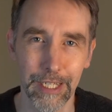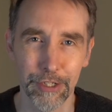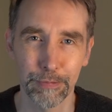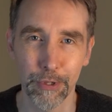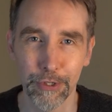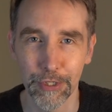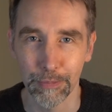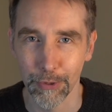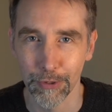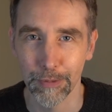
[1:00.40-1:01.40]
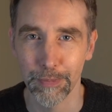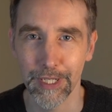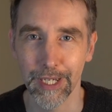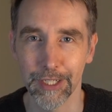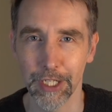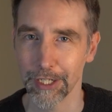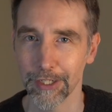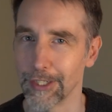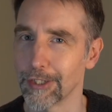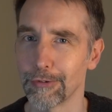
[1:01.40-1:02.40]
is possible to be
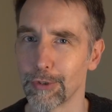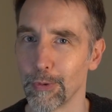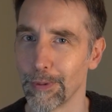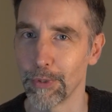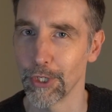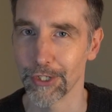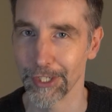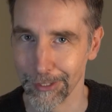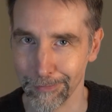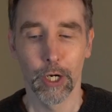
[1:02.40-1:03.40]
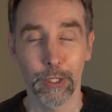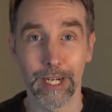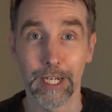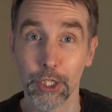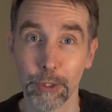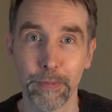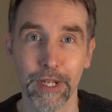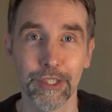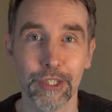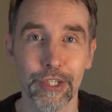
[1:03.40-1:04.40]
addicted to a person. Okay, a good
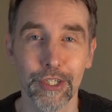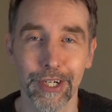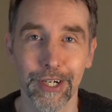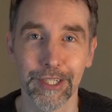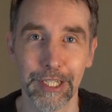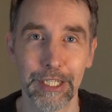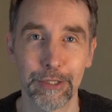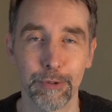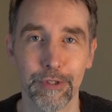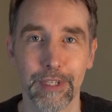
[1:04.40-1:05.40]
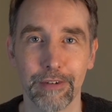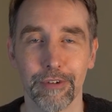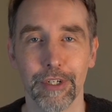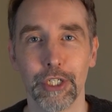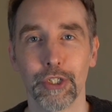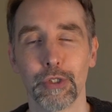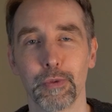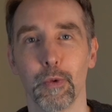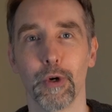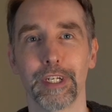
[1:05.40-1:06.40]
place to start is with definitions.
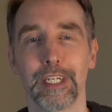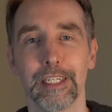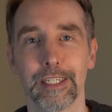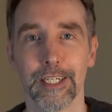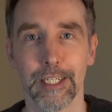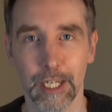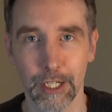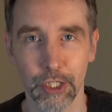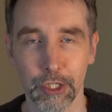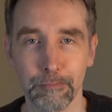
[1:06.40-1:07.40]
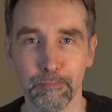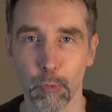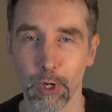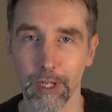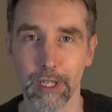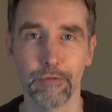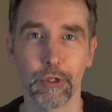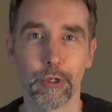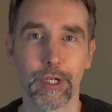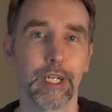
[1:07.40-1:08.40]
What is addiction? Well, if
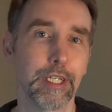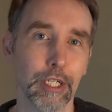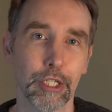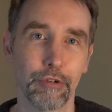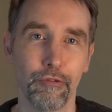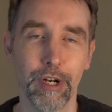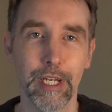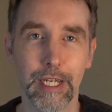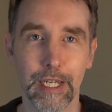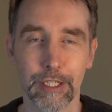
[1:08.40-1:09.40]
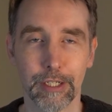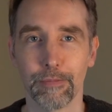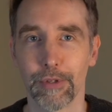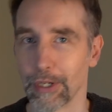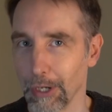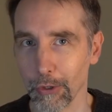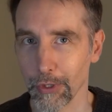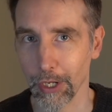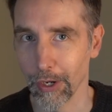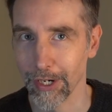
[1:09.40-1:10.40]
you look in a dictionary, it's something
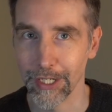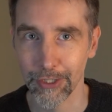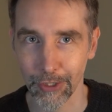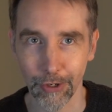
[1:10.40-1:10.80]
along the lines